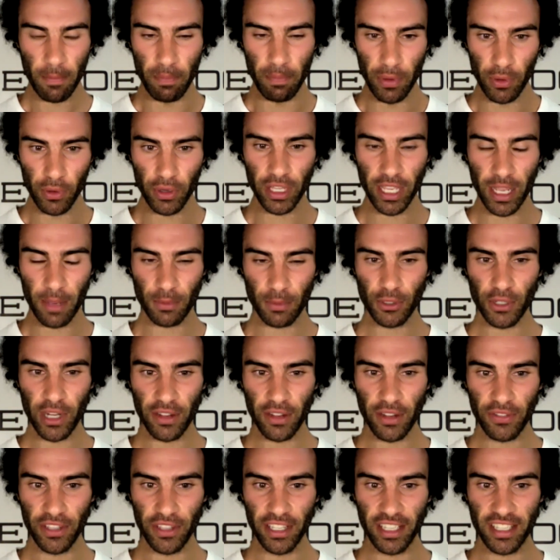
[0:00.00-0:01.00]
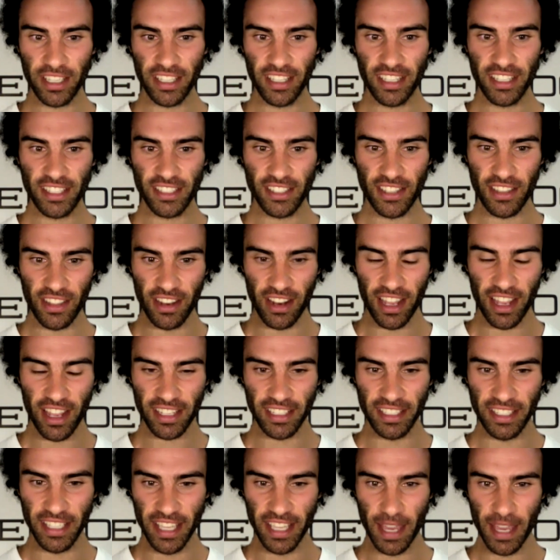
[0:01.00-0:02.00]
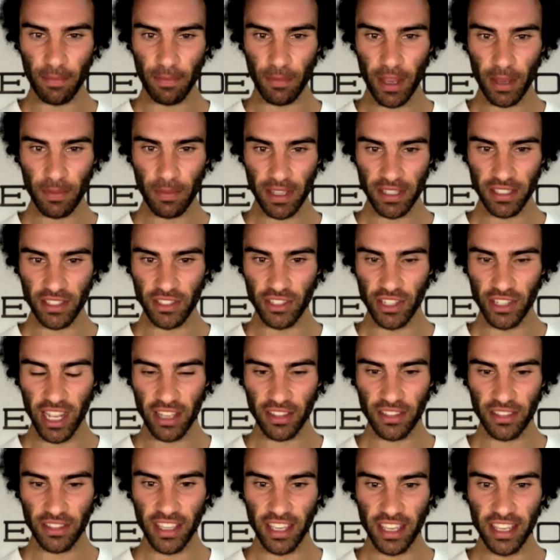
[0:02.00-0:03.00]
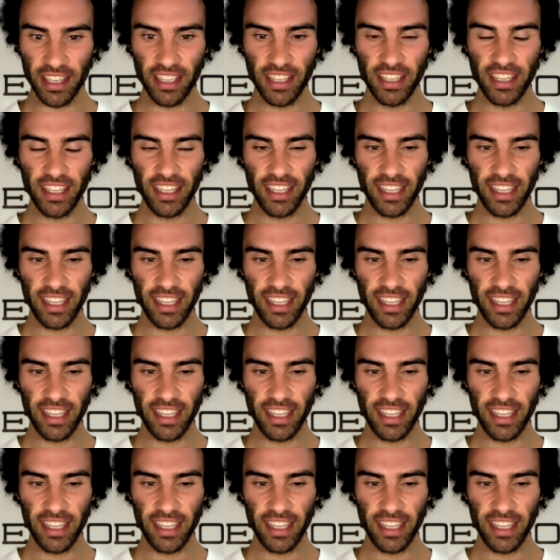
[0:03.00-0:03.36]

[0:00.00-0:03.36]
building up traffic so that I can get my message out there